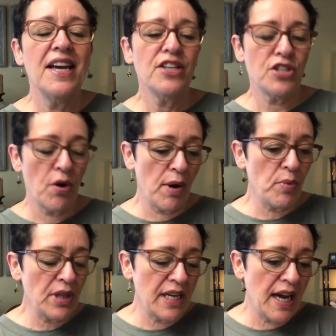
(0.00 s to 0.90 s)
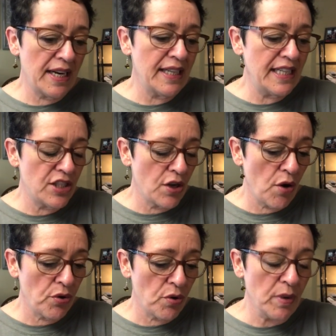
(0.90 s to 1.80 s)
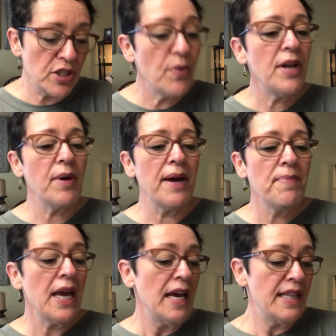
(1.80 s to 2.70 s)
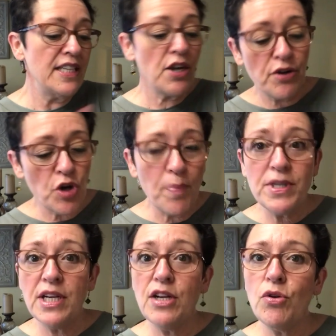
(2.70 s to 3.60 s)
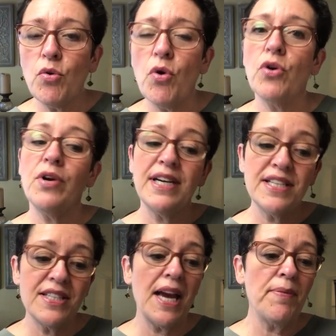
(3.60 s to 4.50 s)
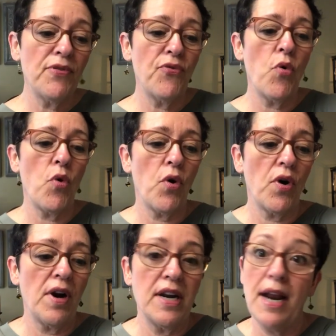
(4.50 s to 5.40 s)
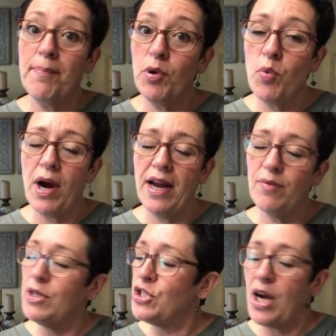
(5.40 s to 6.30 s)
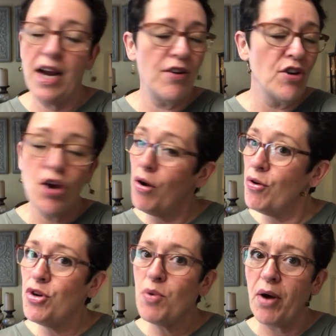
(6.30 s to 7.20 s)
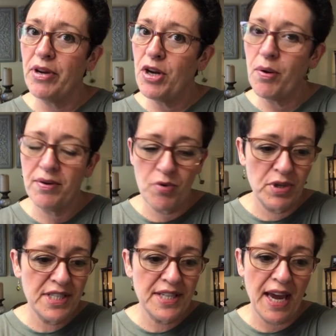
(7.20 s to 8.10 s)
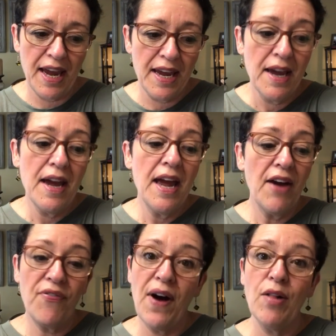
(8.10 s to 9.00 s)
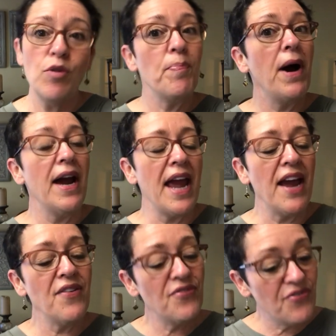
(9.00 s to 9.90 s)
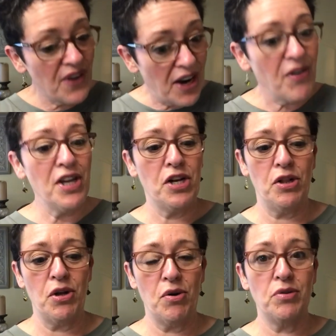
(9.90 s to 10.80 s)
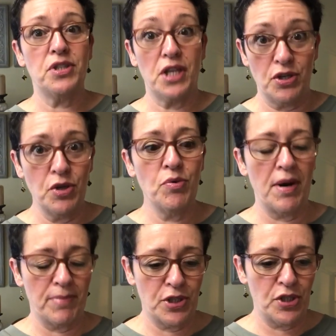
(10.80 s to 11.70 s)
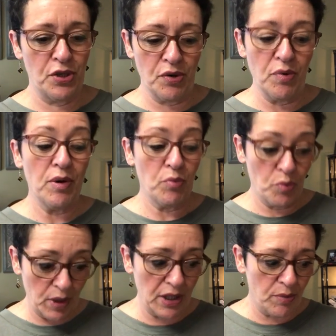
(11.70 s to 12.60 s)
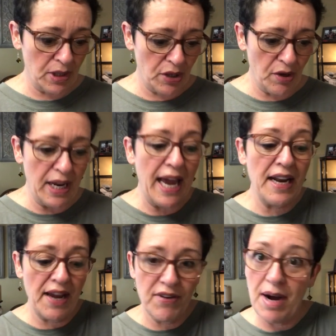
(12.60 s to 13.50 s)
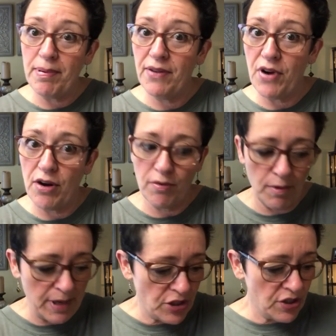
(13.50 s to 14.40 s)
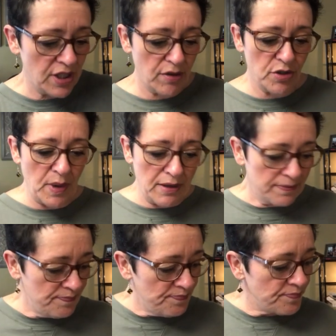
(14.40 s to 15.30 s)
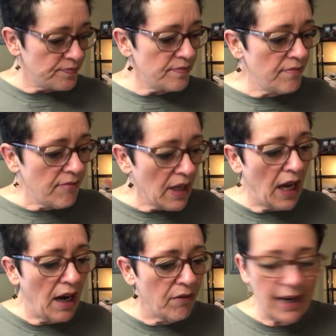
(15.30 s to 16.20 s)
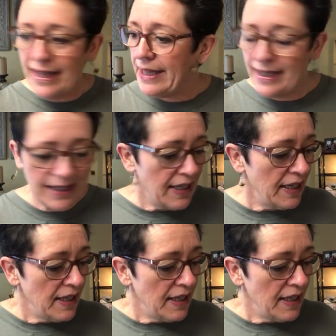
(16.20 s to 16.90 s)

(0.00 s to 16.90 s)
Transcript: So I really kind of need to go through it. So anyway, these are in no particular order except for number one, which I know you already know what I'm going to say, followed by a very close new number two. Really, really good. And I have a couple of honorable mentions here as well. Alrighty then.